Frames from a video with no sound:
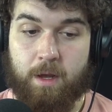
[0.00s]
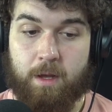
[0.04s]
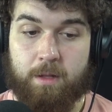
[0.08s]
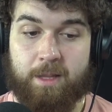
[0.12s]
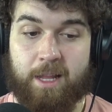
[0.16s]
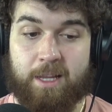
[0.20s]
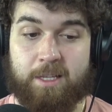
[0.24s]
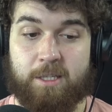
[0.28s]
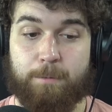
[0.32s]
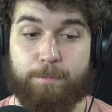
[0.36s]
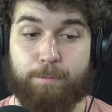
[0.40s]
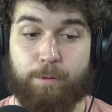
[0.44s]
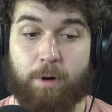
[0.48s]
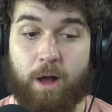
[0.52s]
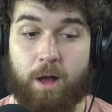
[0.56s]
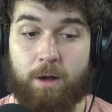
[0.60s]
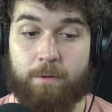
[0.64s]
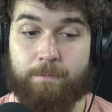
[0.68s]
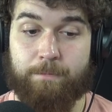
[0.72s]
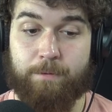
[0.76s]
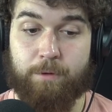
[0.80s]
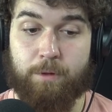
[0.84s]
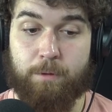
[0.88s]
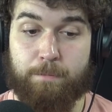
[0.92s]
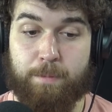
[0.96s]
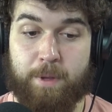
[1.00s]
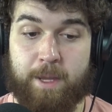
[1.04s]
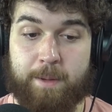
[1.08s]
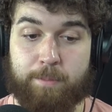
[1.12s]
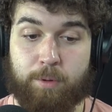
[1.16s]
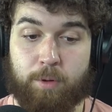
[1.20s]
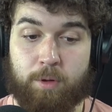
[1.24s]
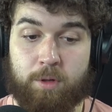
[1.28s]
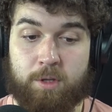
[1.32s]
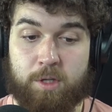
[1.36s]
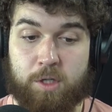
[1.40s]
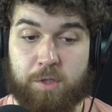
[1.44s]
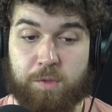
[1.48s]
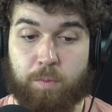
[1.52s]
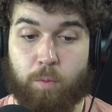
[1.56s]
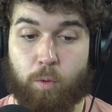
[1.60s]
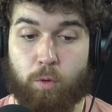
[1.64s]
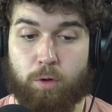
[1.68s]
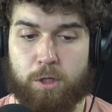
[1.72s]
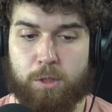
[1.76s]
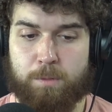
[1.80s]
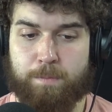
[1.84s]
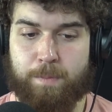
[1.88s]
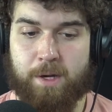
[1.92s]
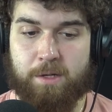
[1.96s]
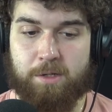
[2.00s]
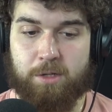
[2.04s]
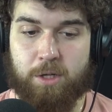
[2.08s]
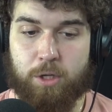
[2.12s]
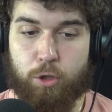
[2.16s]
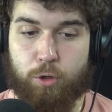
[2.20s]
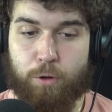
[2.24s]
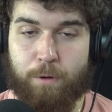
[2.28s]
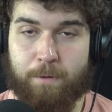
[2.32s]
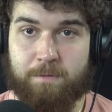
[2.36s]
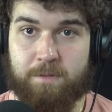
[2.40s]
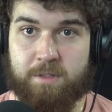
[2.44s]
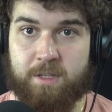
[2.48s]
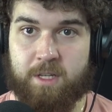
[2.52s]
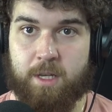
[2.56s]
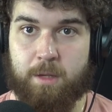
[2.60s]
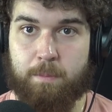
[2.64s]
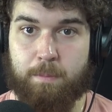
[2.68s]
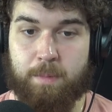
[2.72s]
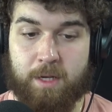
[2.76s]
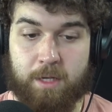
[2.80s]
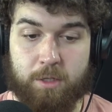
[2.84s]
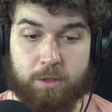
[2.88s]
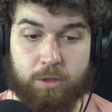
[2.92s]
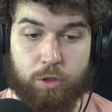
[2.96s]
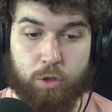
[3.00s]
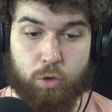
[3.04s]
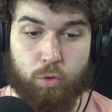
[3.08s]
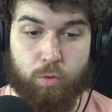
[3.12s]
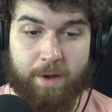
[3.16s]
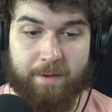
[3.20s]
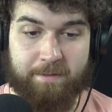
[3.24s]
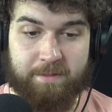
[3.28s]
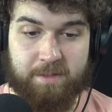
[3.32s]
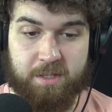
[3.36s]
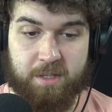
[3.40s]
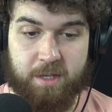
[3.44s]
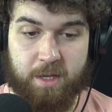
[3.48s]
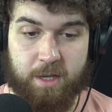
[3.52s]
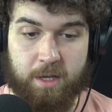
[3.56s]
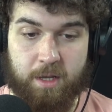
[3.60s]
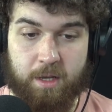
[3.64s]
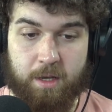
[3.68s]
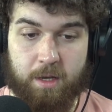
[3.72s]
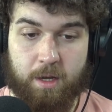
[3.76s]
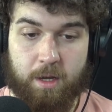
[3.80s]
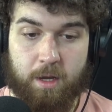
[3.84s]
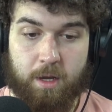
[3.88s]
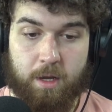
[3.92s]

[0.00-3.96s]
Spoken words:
That's the problem for the people in this sport, especially UFC, because UFC